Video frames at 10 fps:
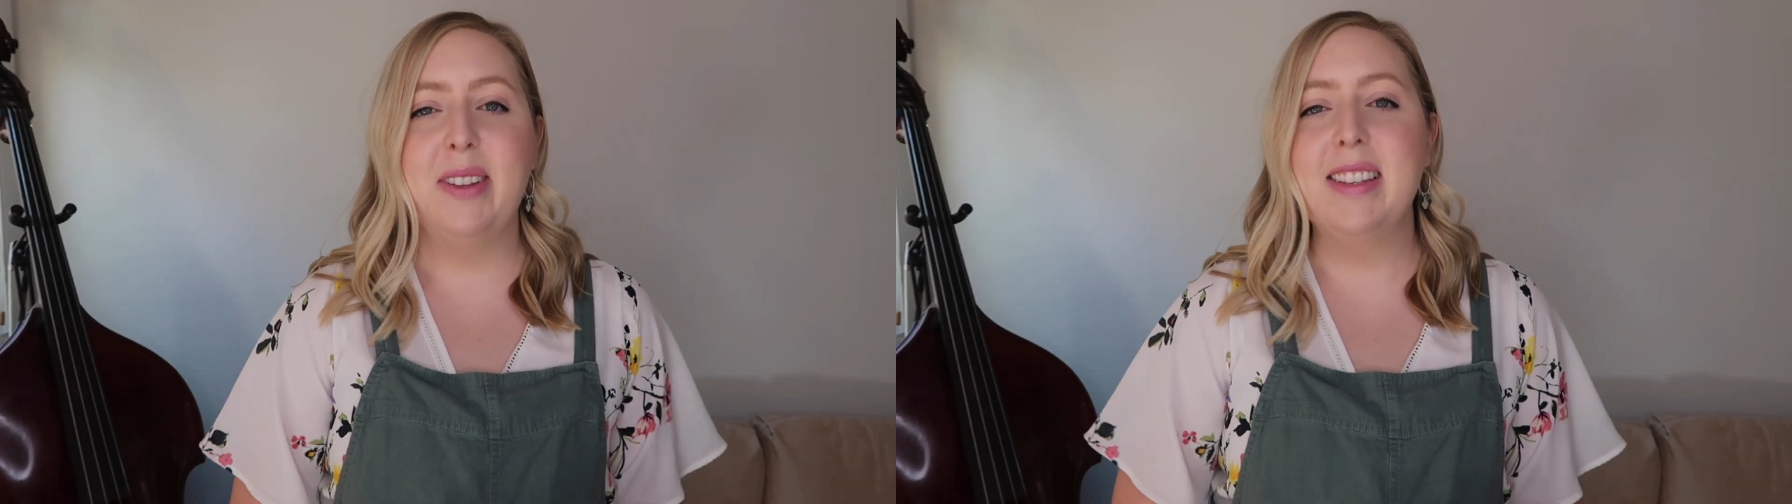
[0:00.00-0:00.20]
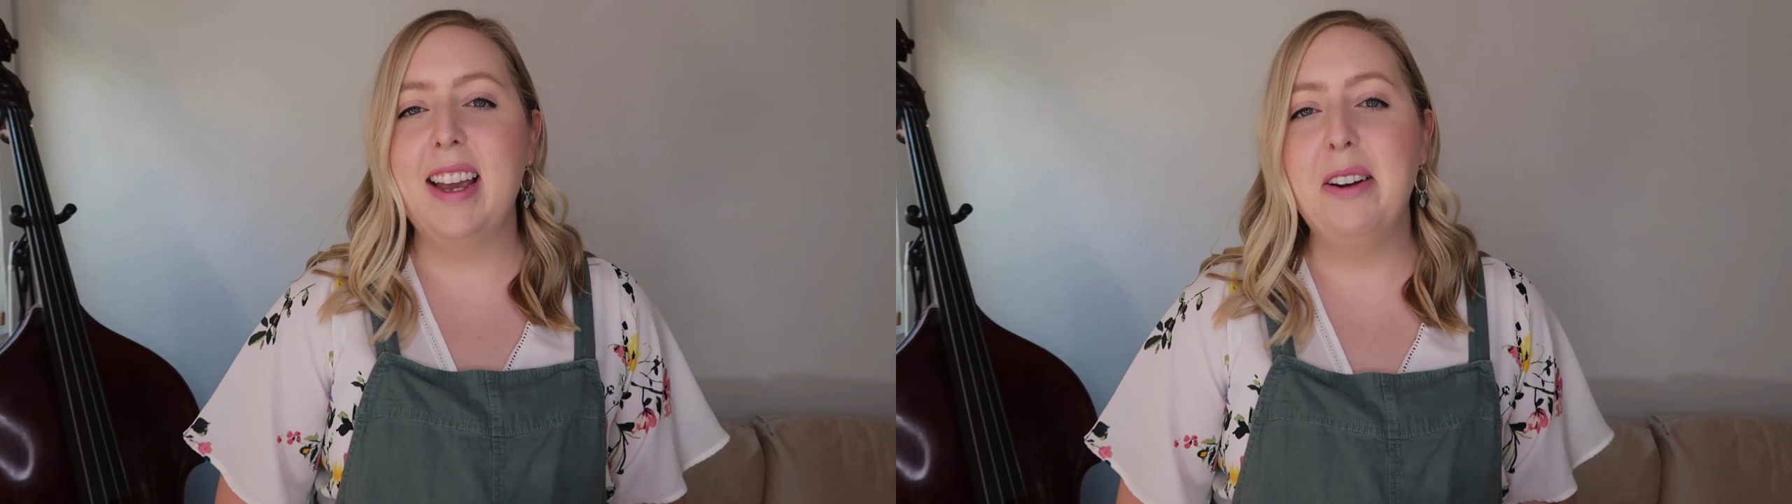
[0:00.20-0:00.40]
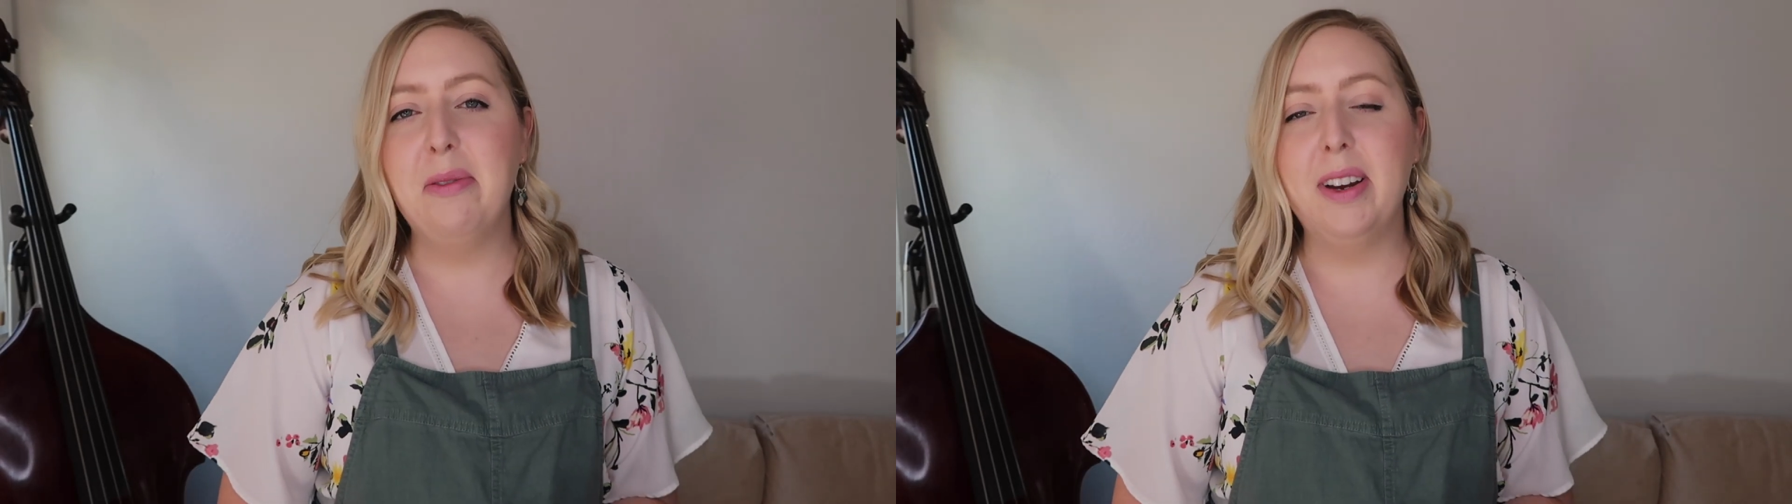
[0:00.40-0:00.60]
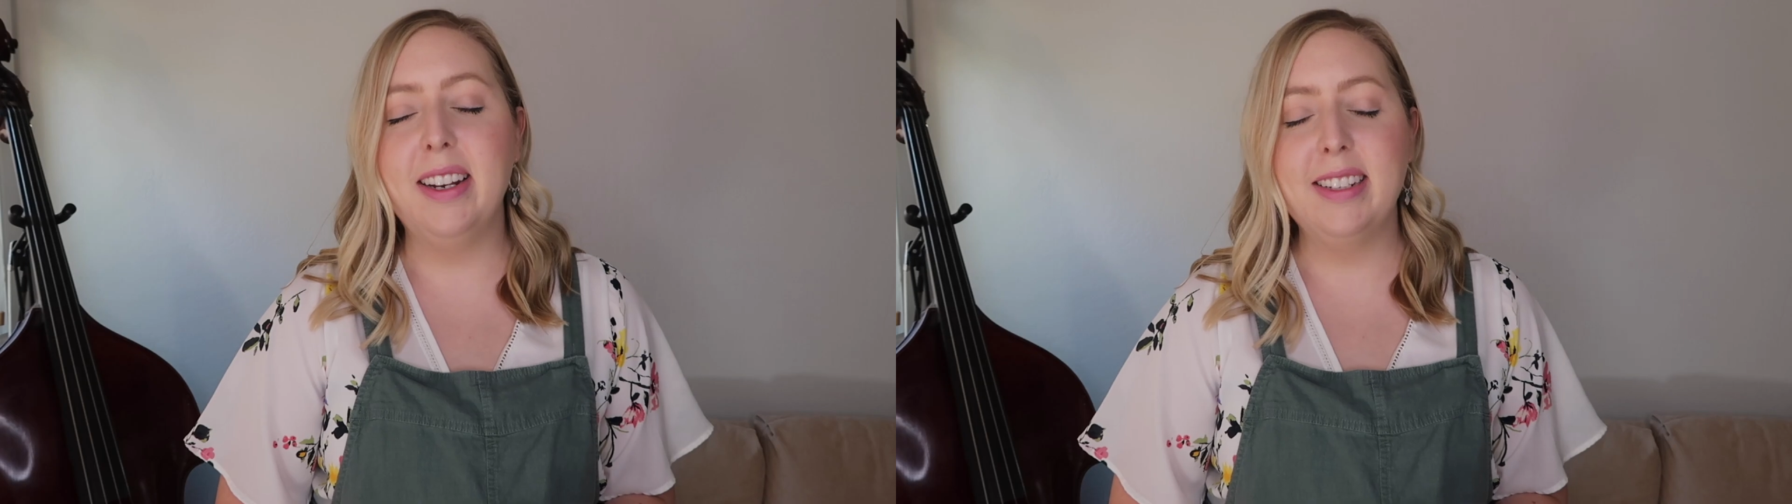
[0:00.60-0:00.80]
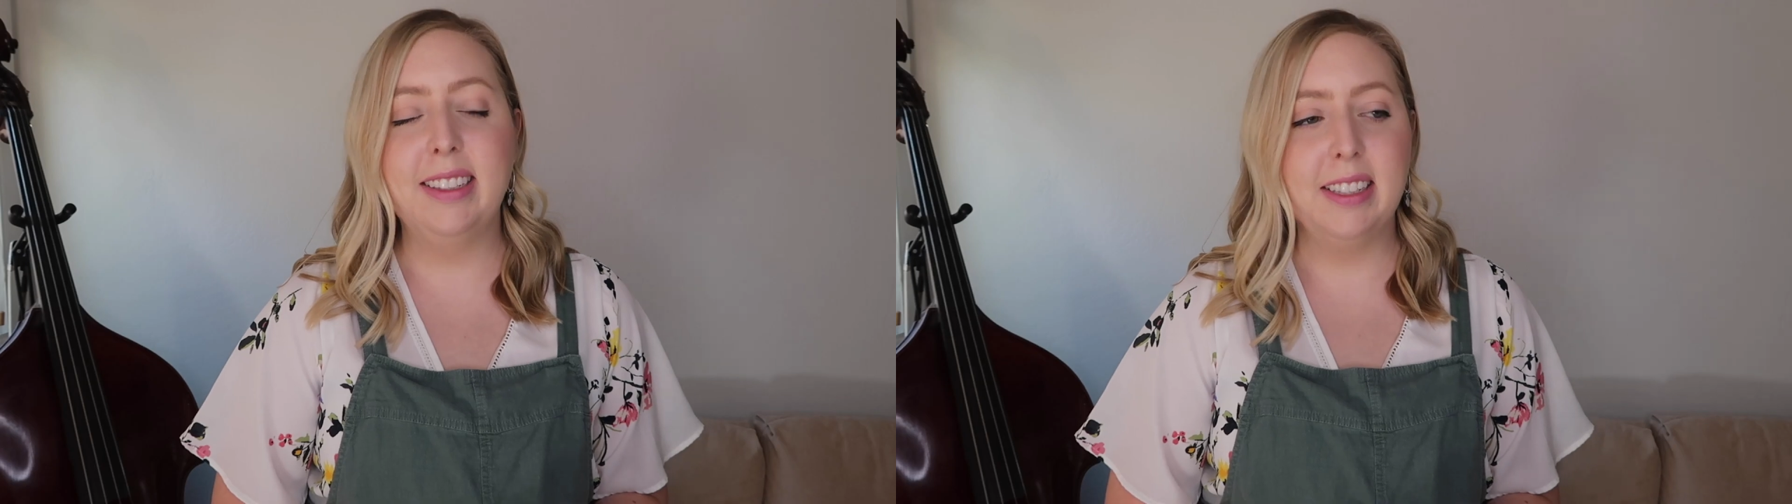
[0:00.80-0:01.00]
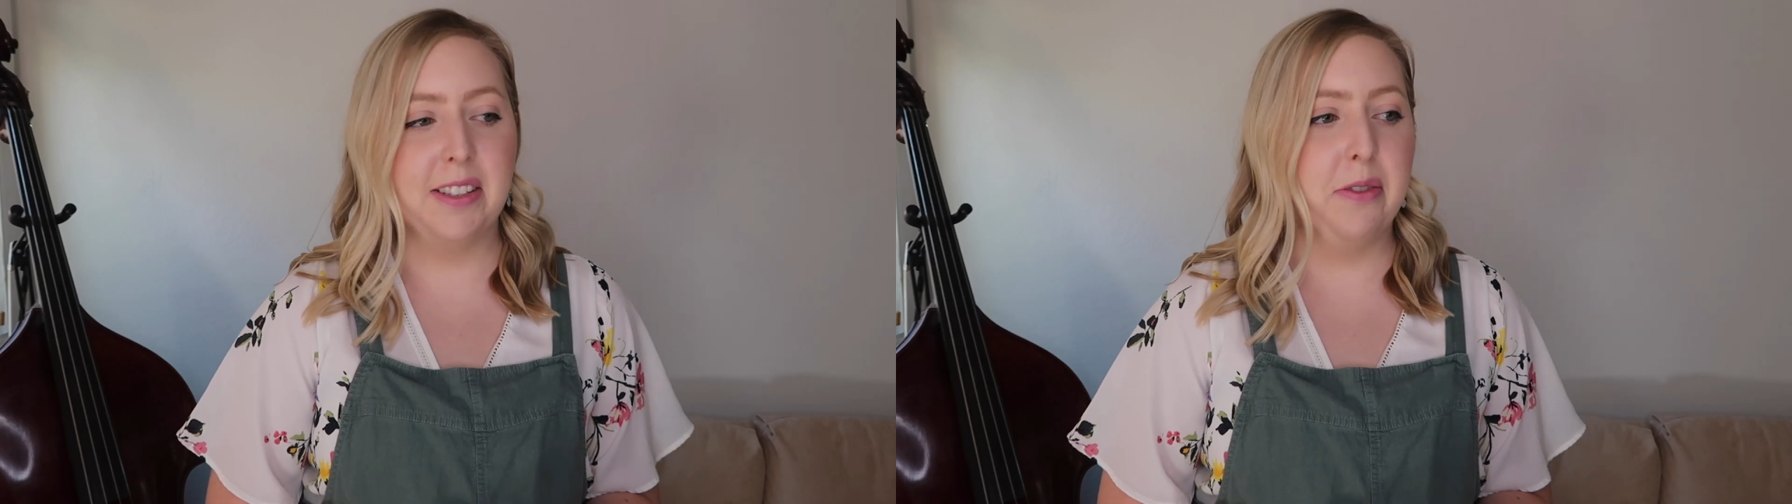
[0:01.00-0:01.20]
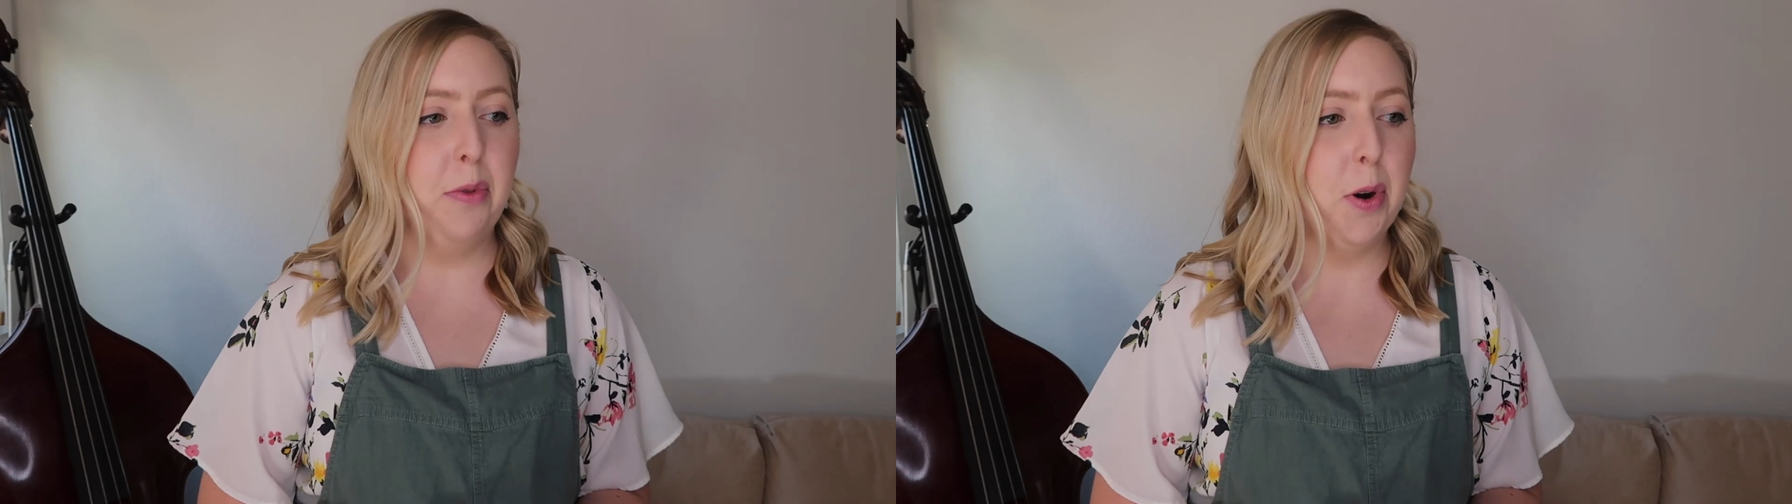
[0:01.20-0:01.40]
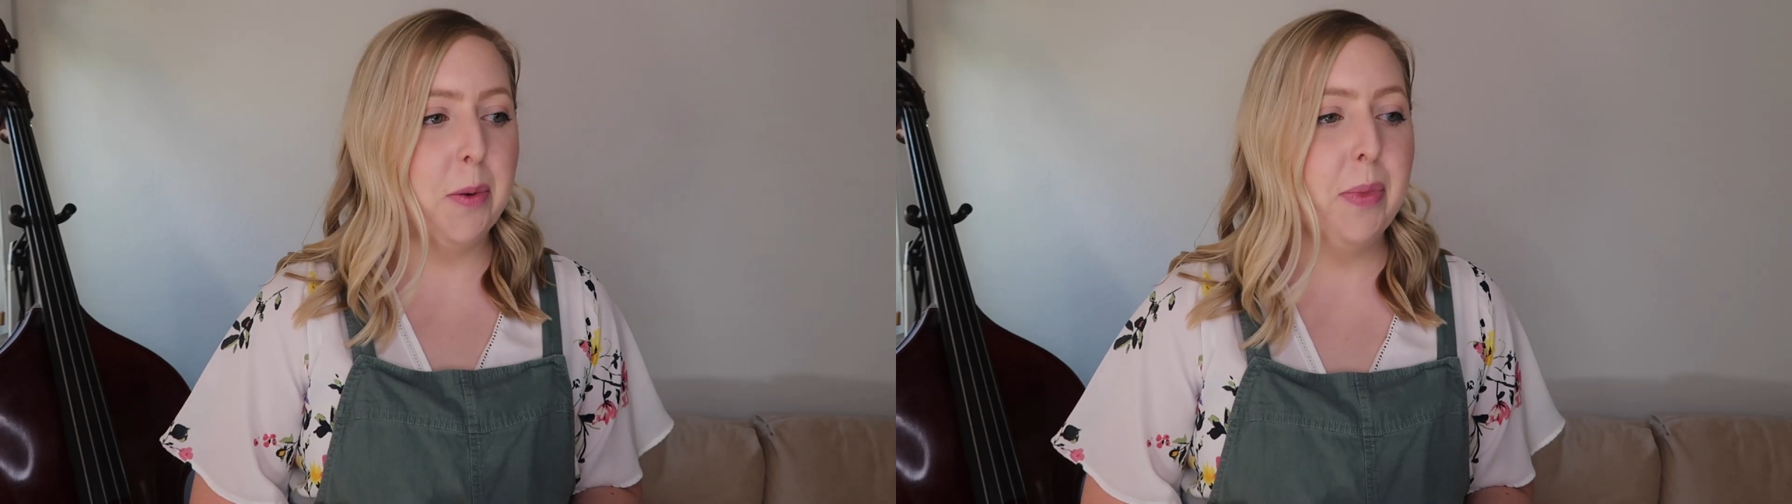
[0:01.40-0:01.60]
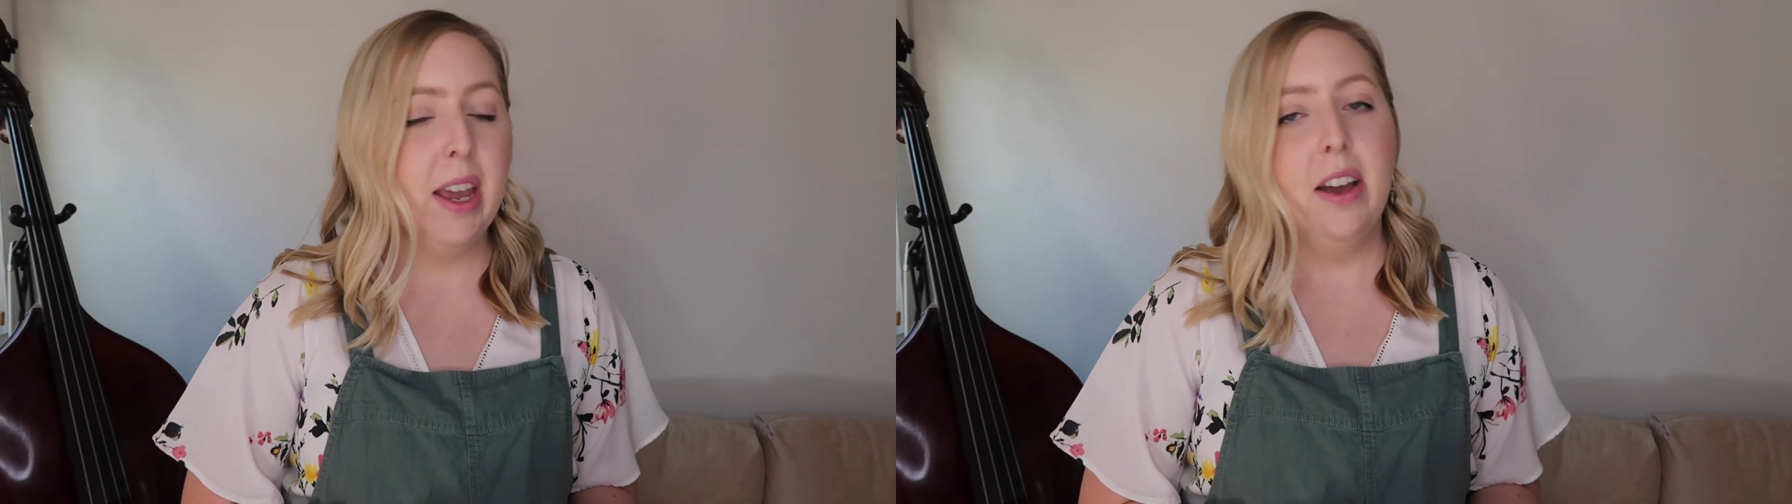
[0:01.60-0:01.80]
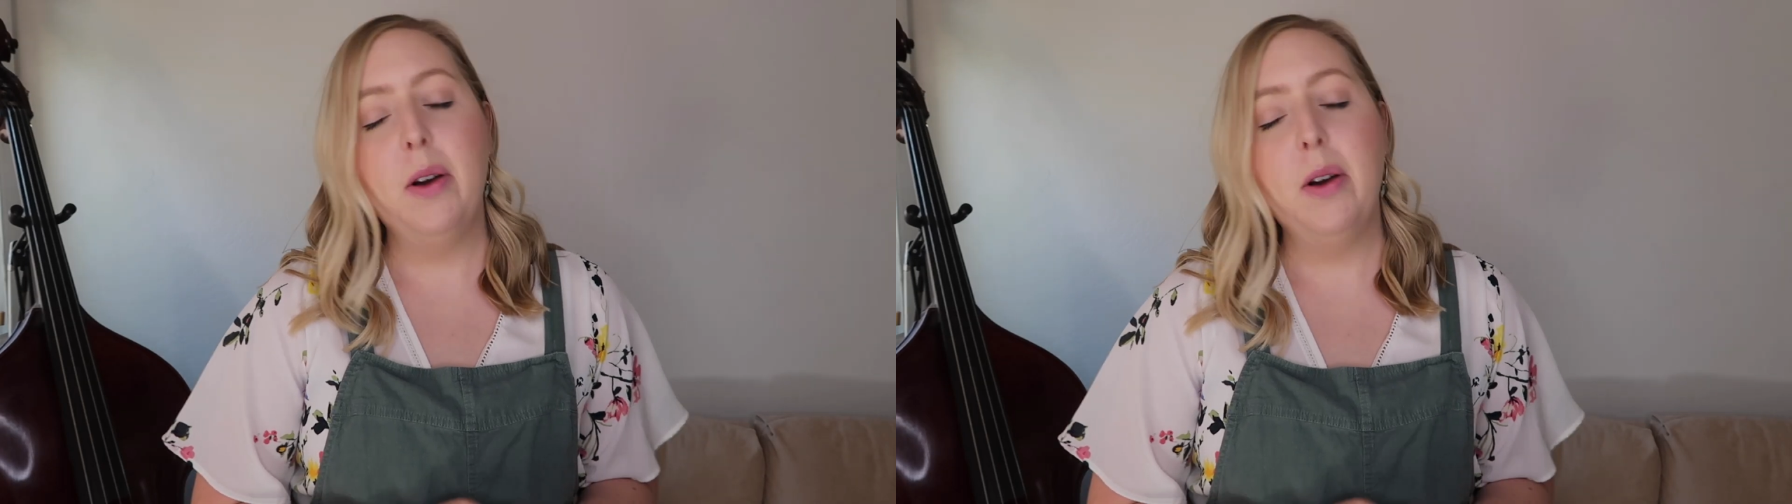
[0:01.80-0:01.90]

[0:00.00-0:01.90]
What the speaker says: so that's kind of fun to listen for.